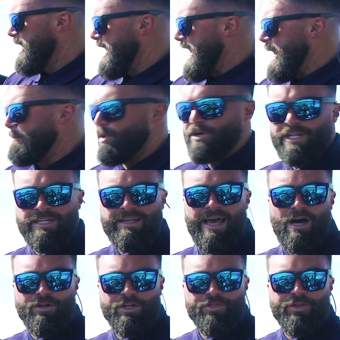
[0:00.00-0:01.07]
I'm already
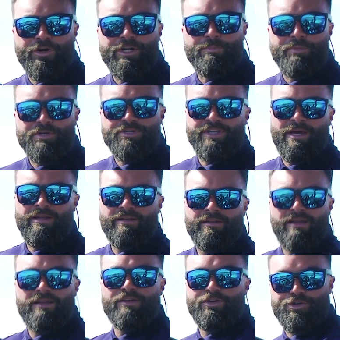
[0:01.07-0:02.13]
down to 30%
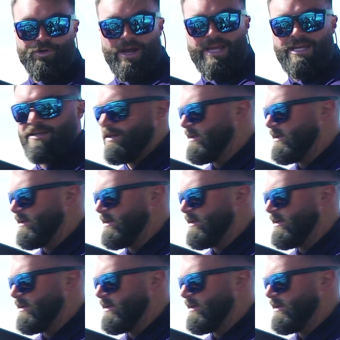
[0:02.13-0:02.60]
drained,